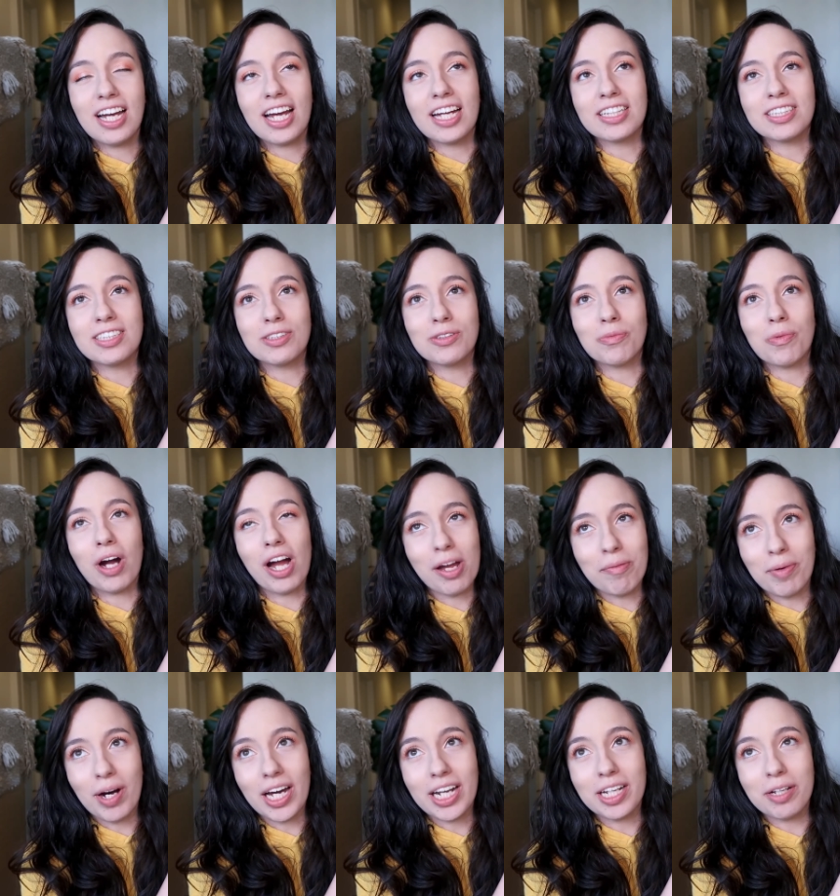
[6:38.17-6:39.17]
hence why I
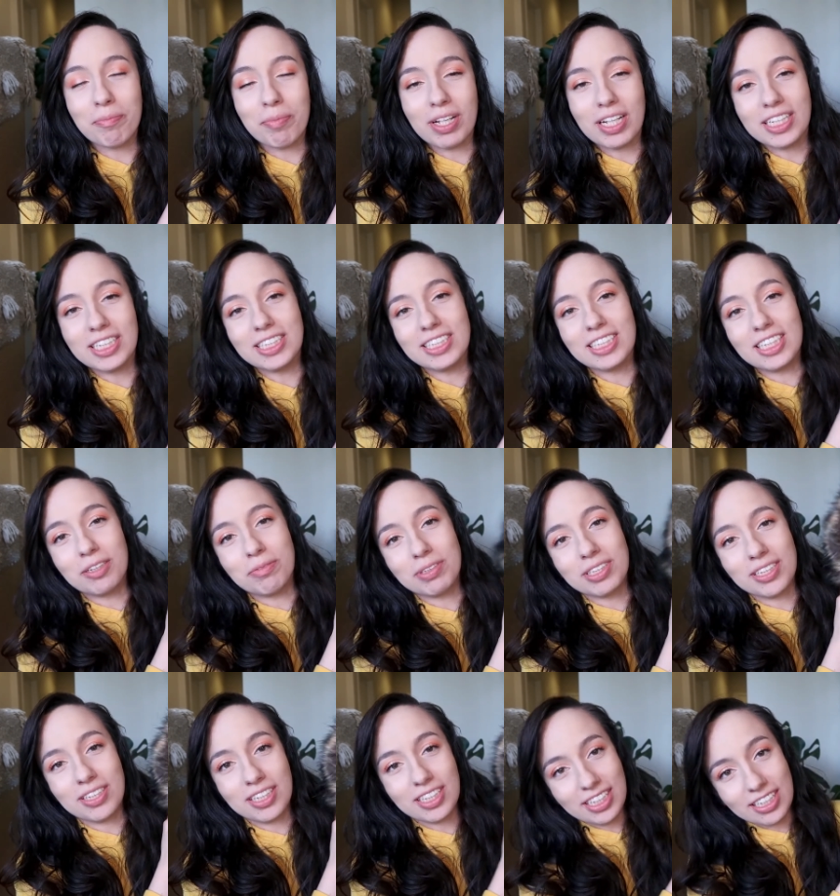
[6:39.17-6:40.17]
bought it, because it was
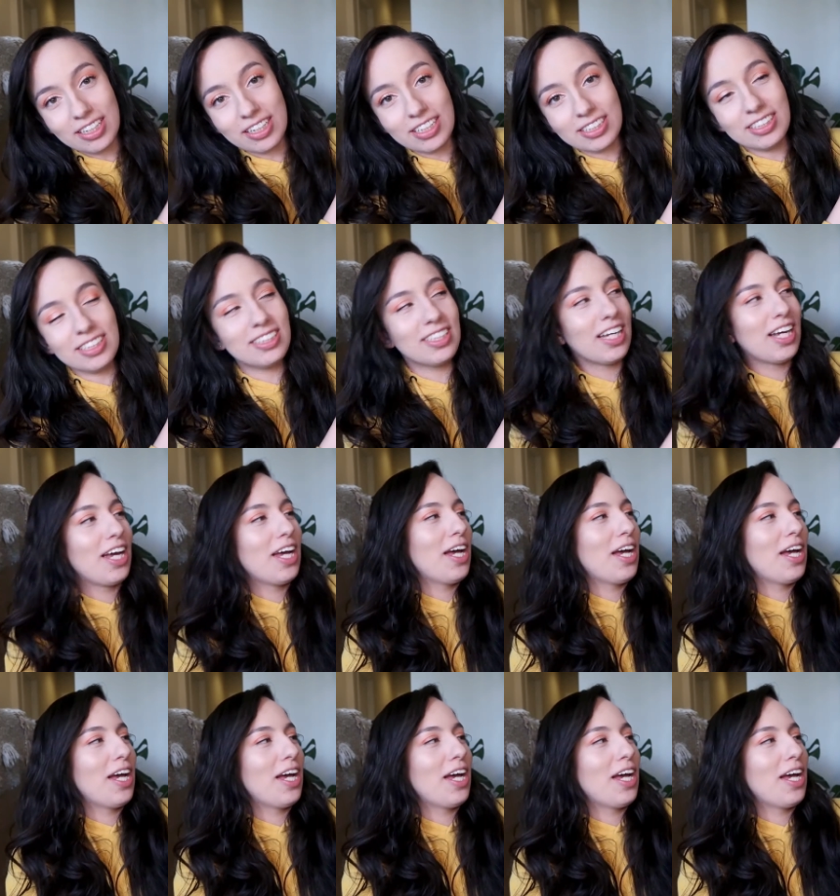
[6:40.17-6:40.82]
on clearance.